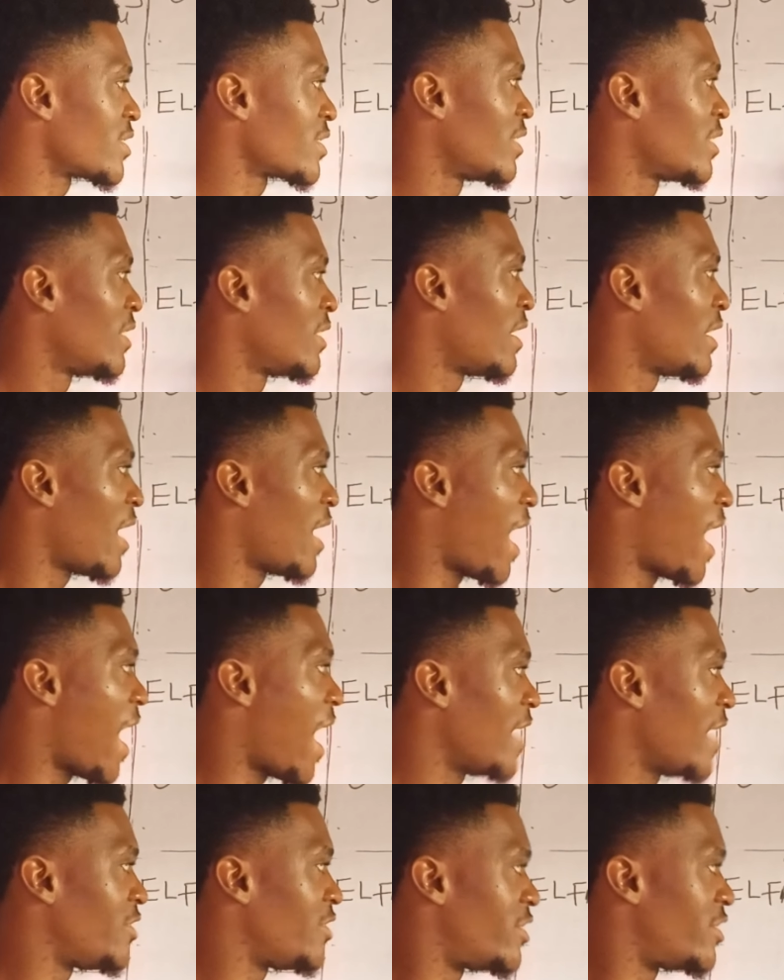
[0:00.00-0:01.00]
H,
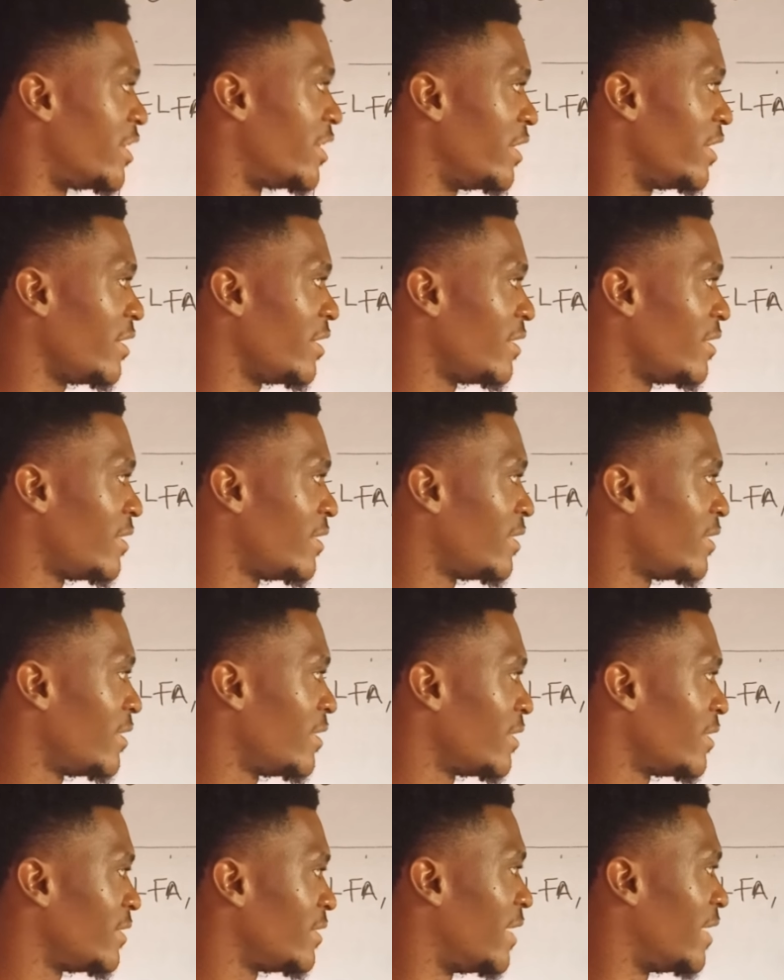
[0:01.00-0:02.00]
I, J,
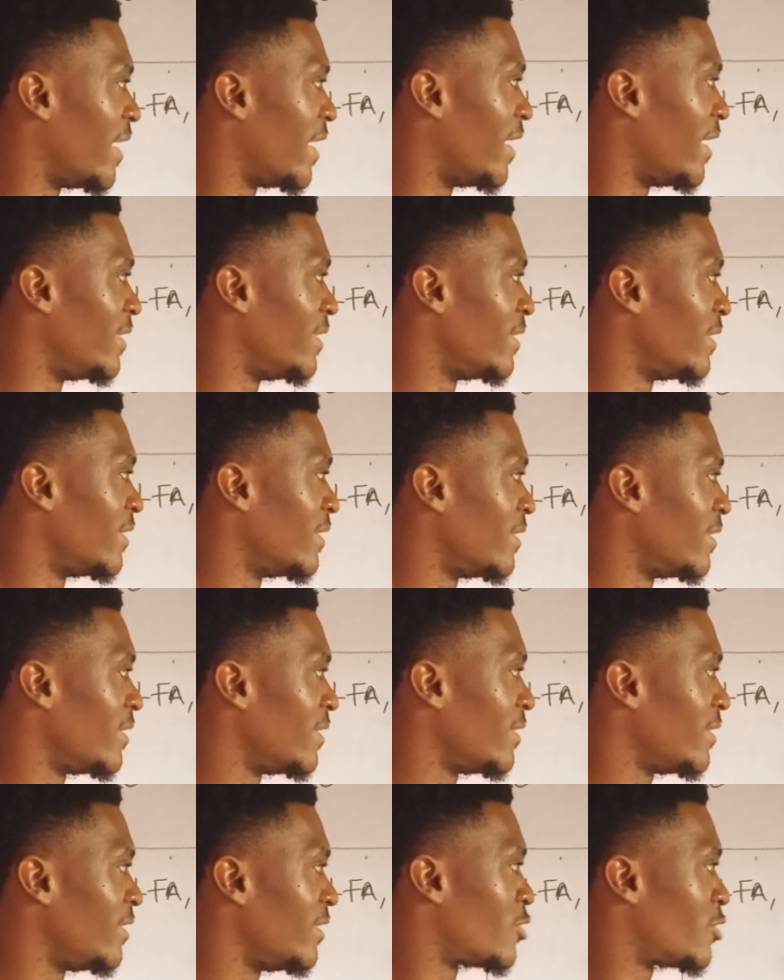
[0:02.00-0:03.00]
then
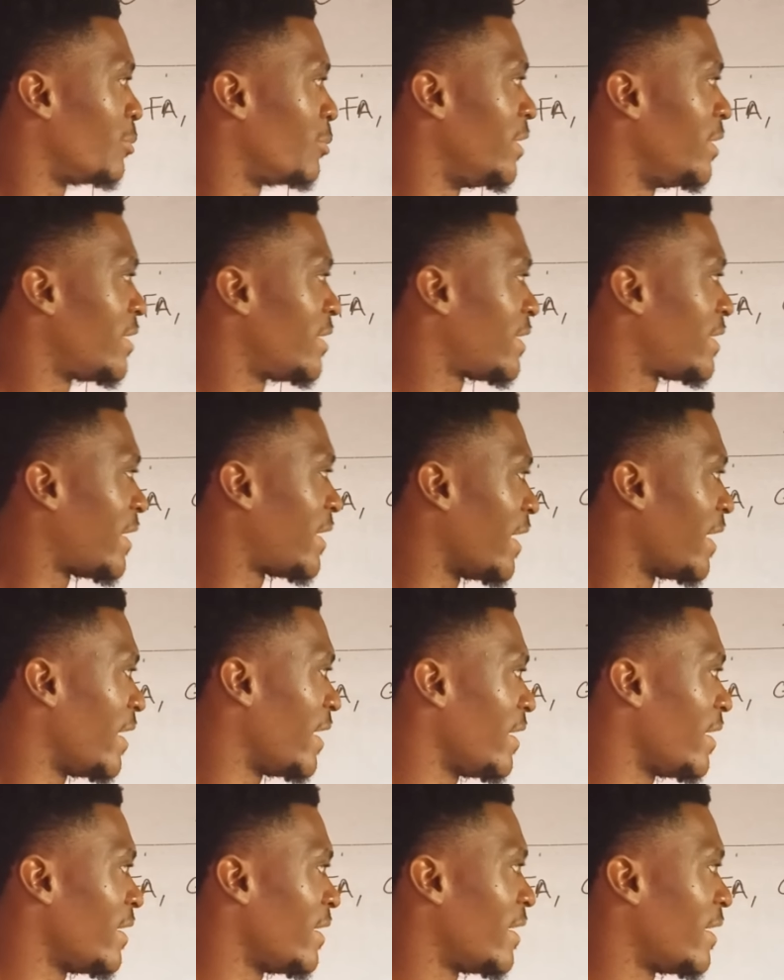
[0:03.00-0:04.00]
it should be
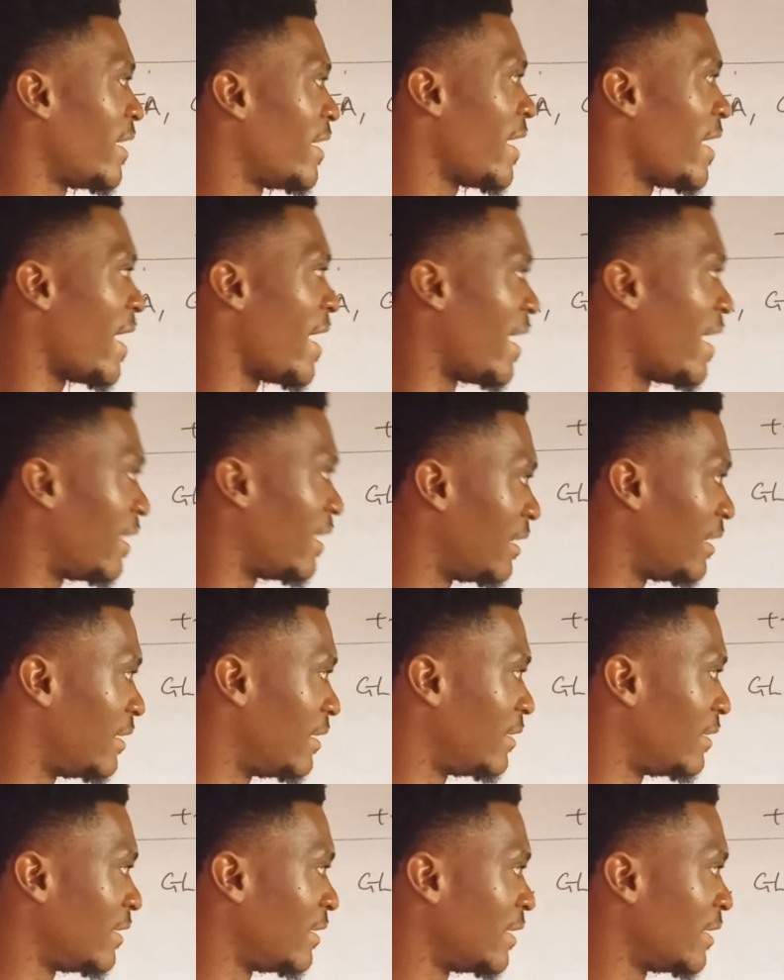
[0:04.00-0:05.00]
K, L,
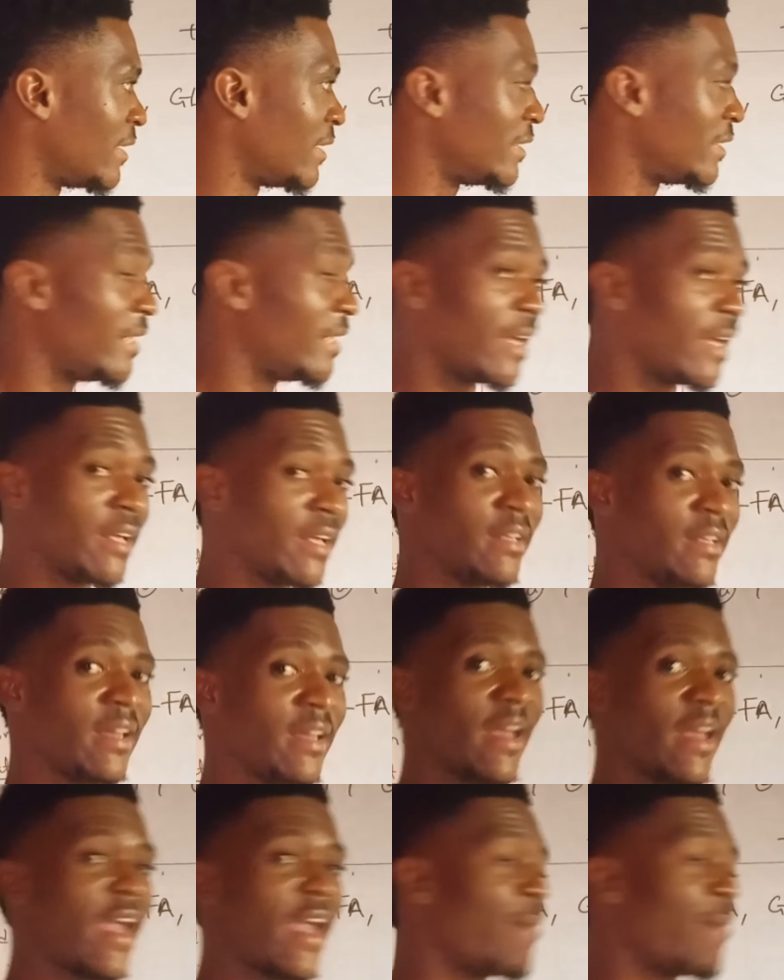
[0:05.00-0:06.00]

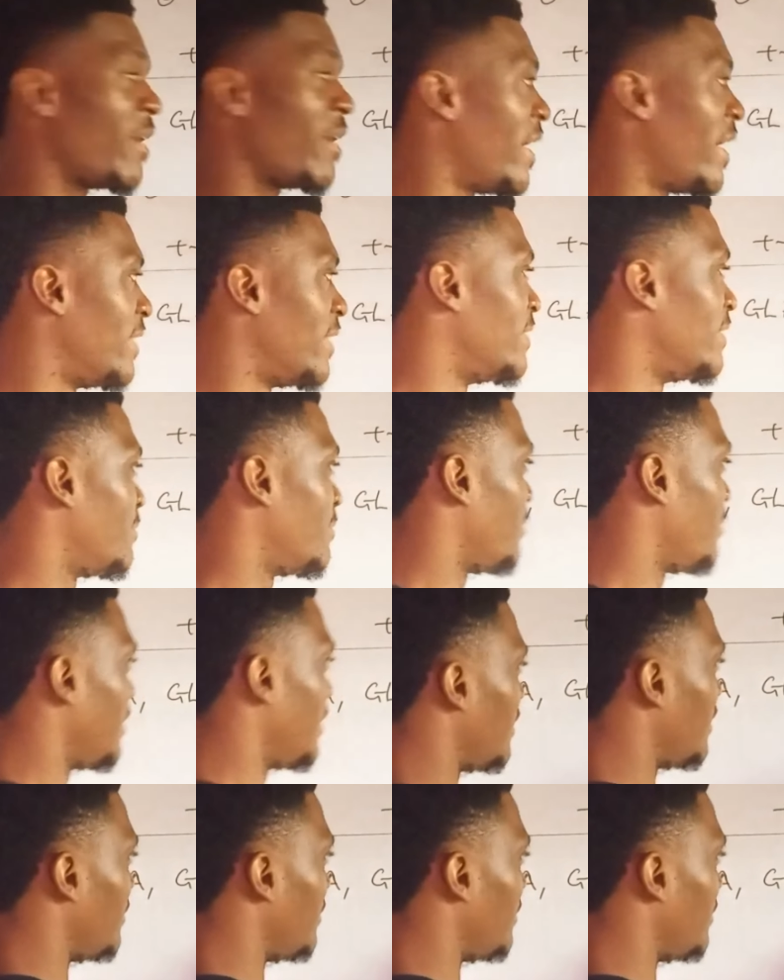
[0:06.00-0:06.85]
then M, N,